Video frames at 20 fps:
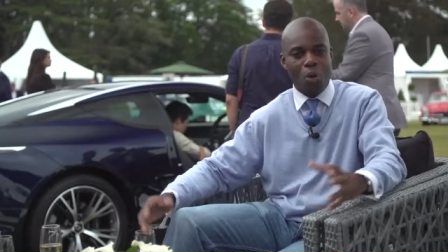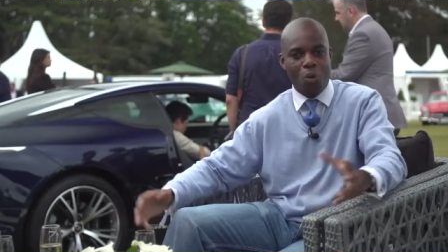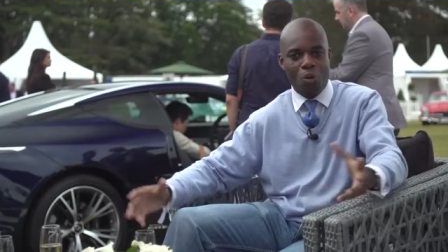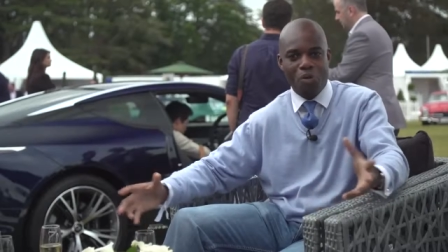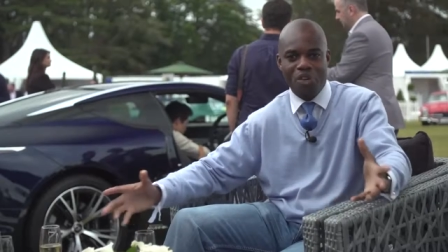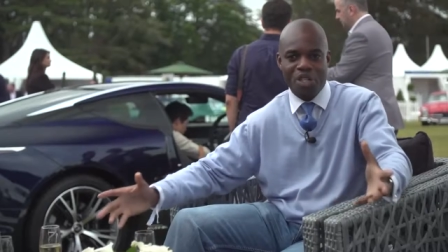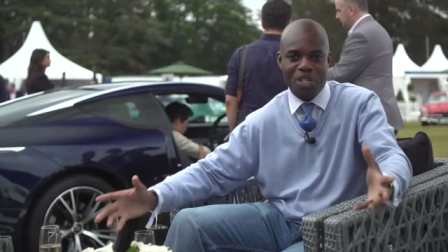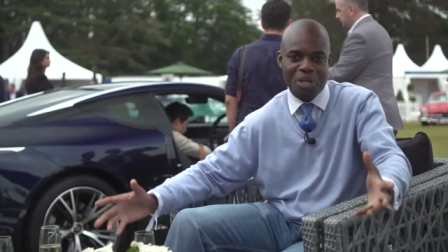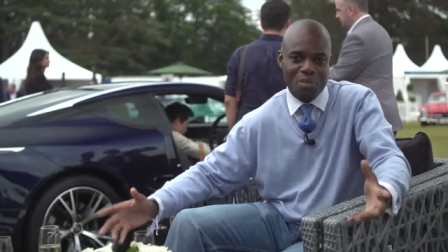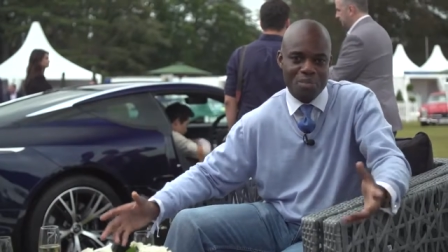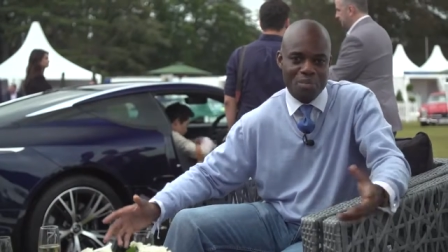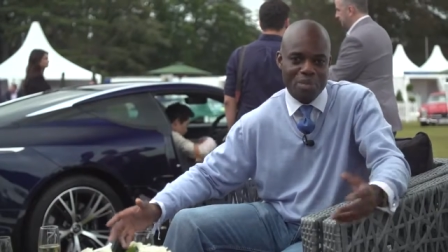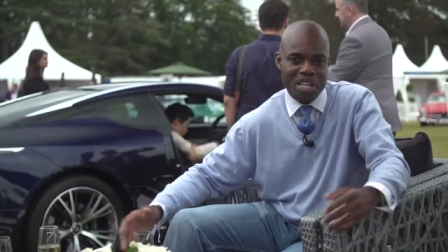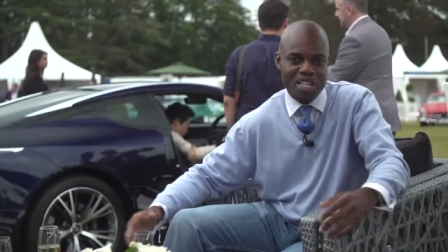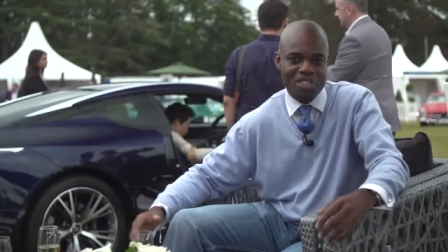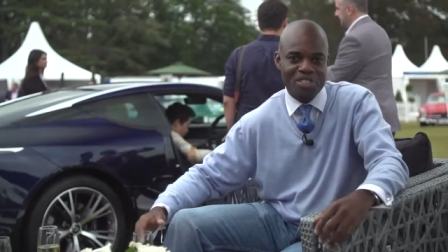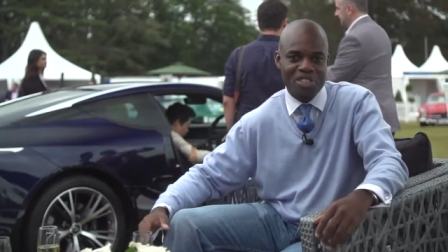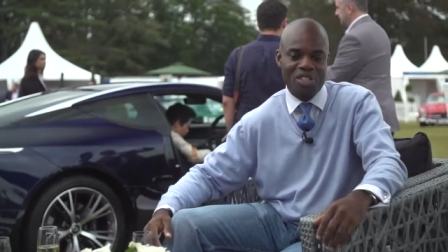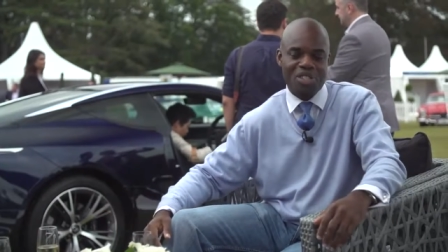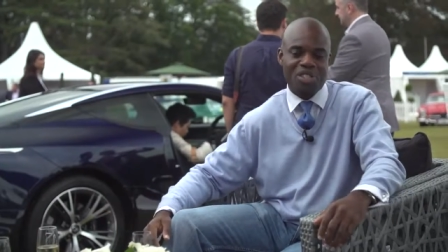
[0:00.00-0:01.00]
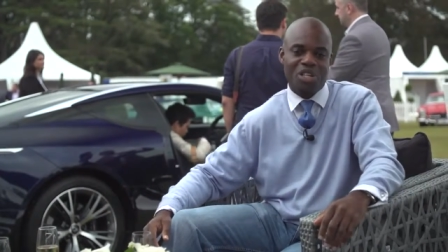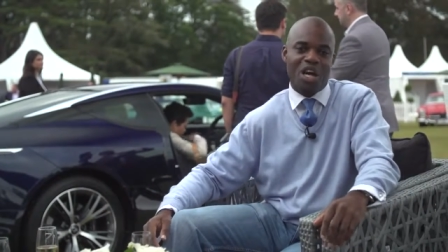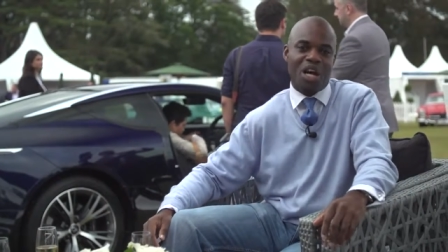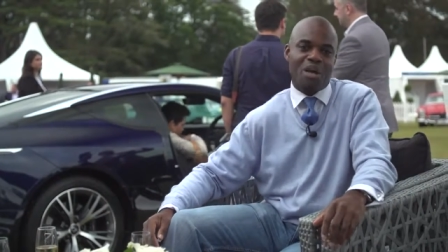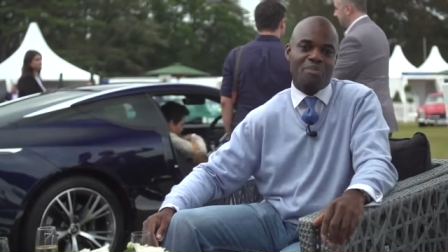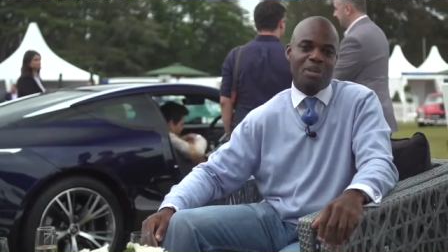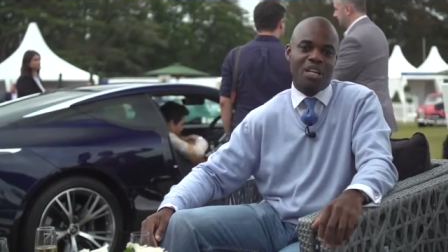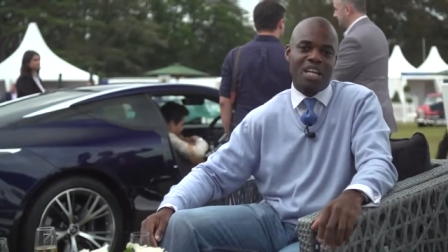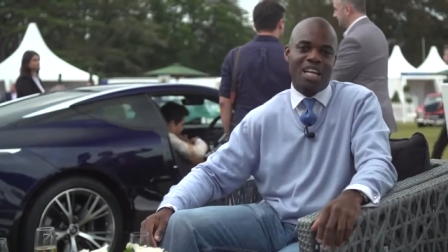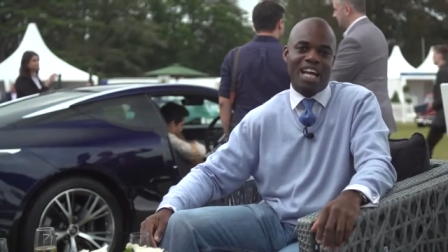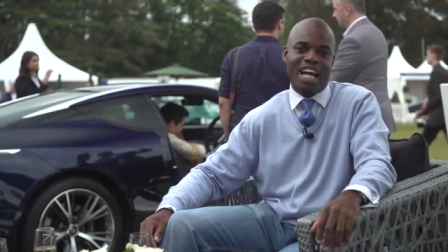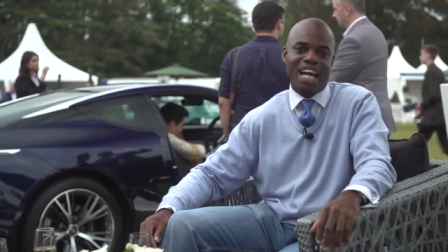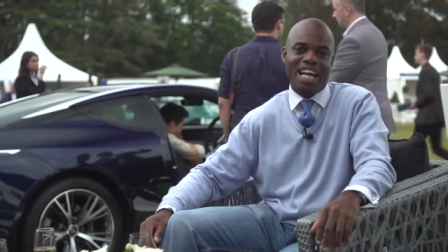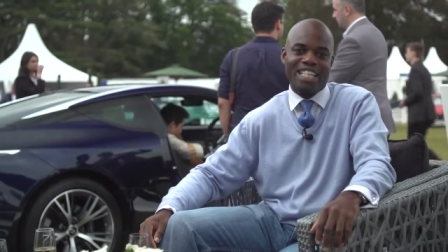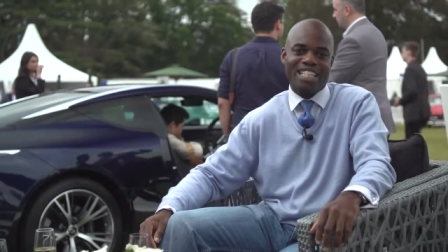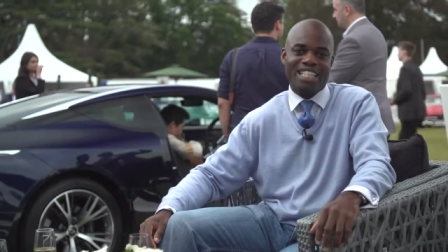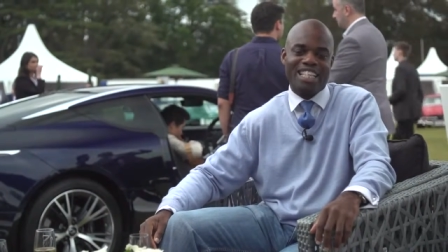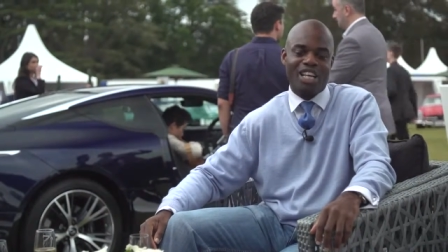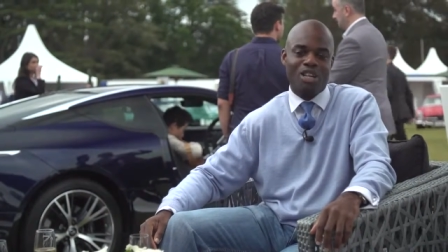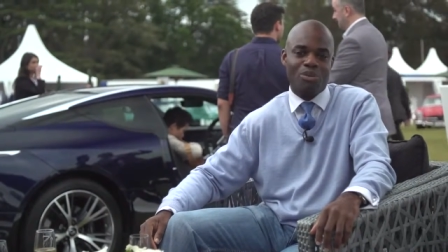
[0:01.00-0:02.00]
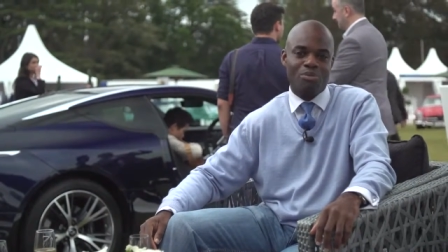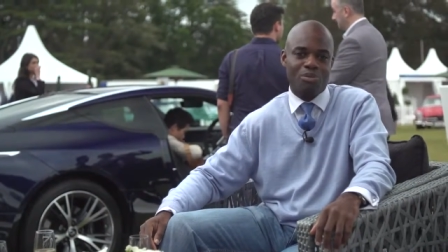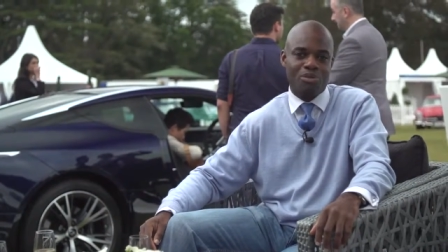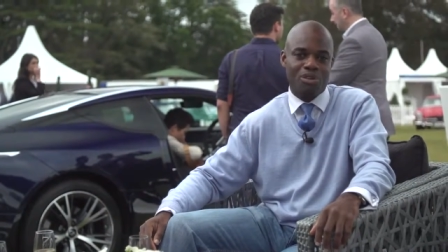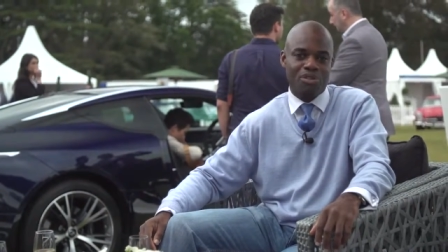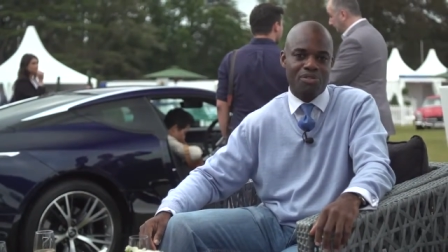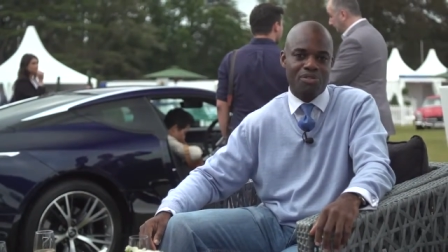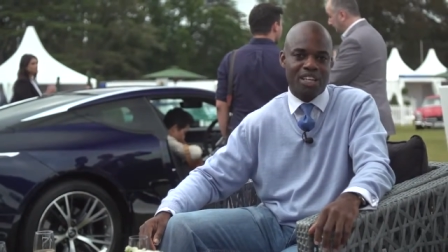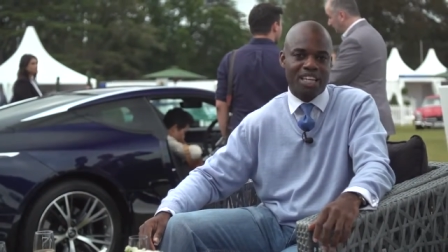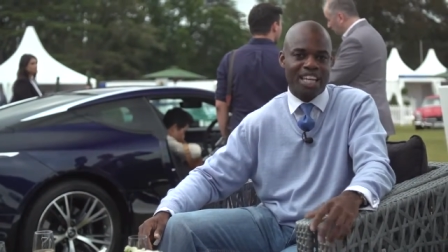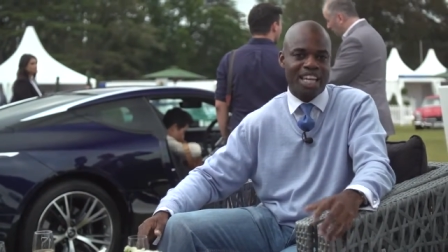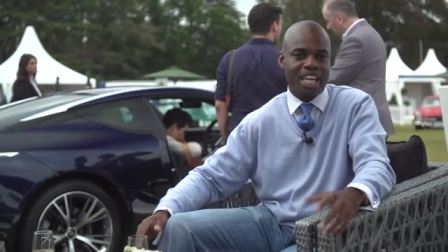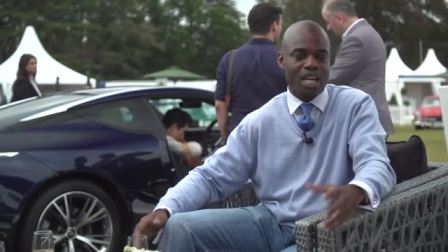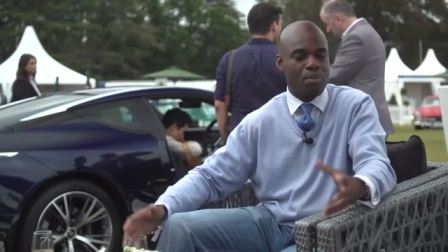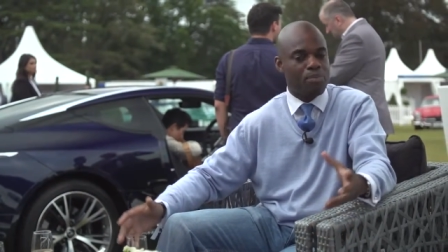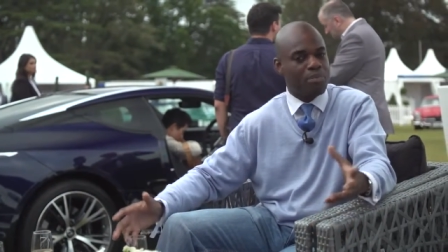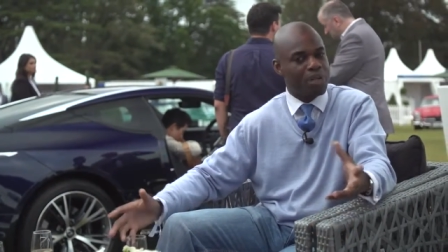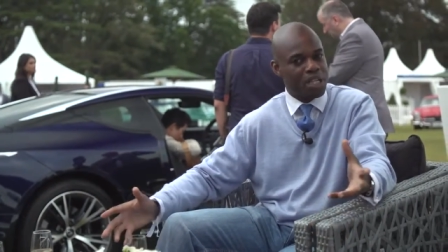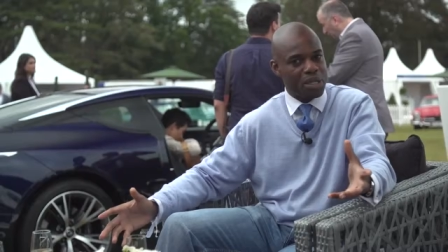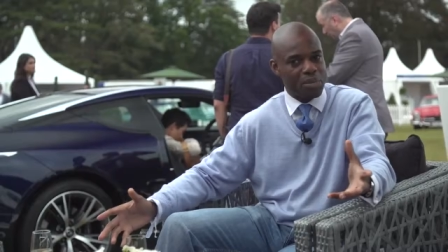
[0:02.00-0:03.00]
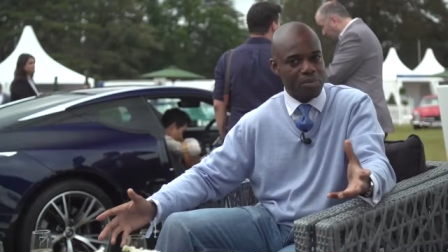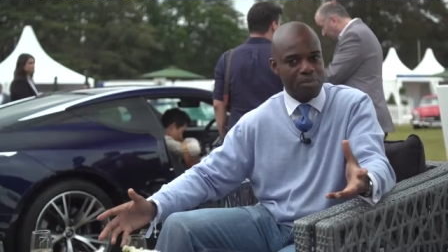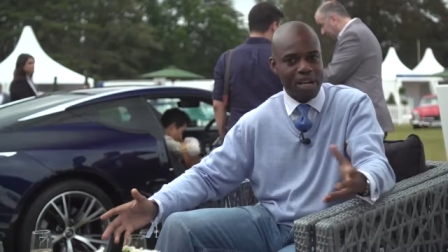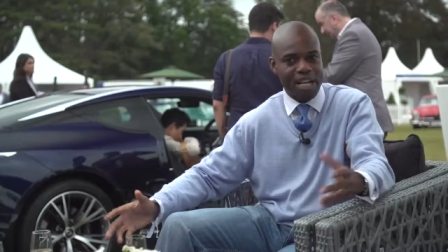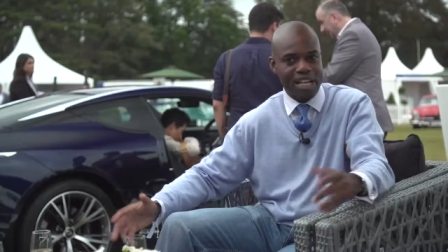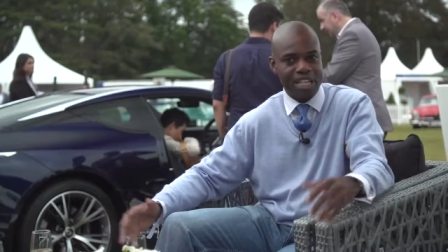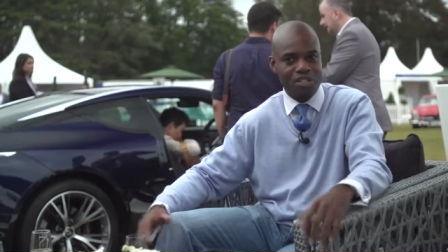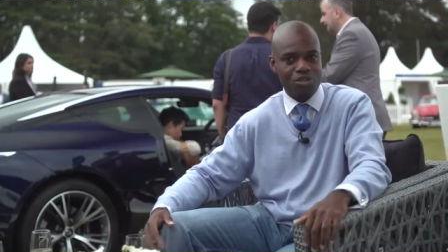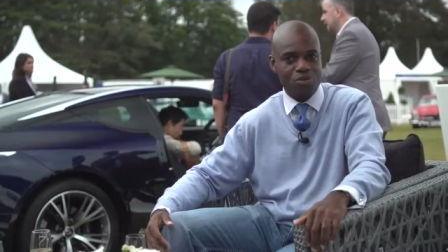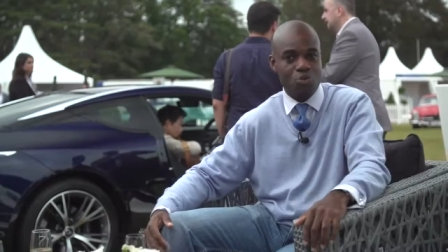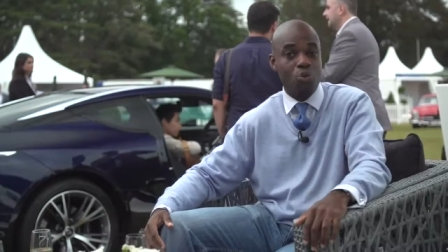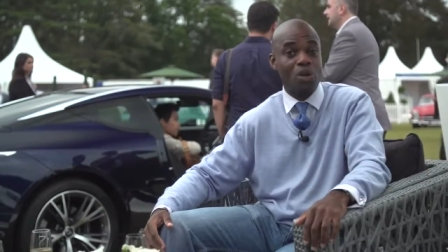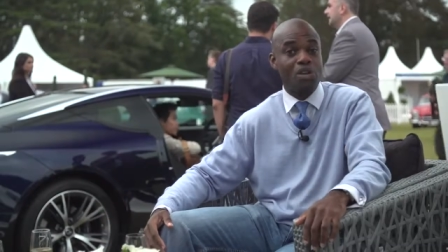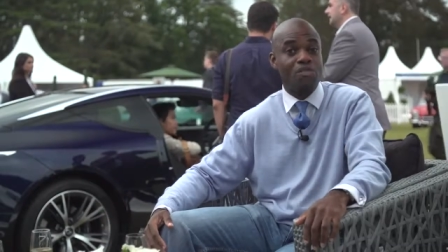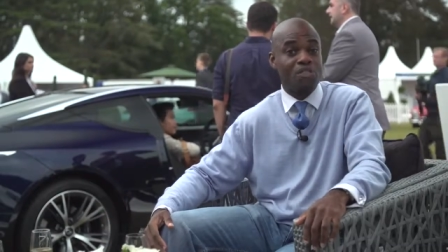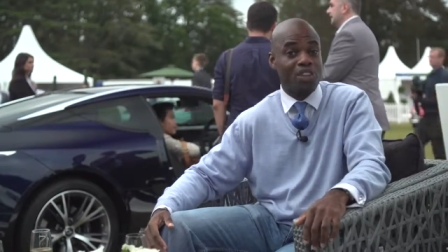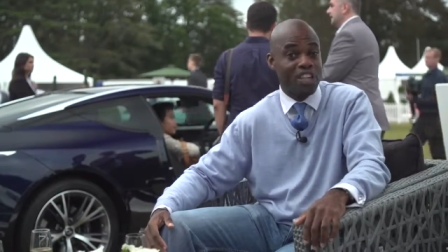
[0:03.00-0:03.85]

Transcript: We've had an amazing time at Salon Privé here at Blenheim Palace with